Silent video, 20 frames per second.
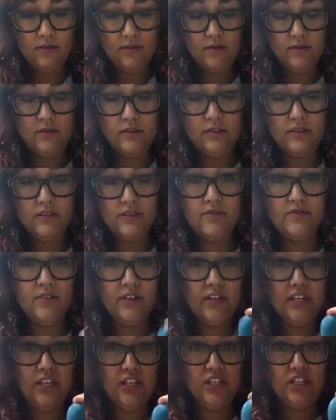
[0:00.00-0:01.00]
This
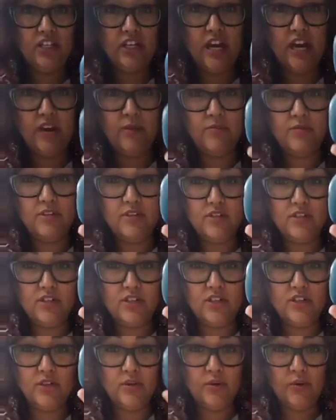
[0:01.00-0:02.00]
funky shaped
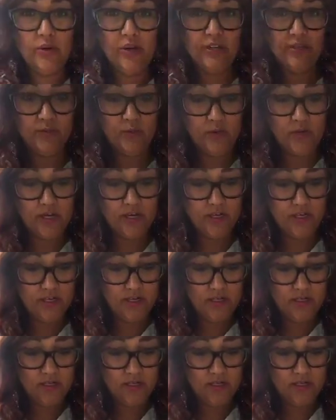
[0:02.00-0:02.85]
turquoise one.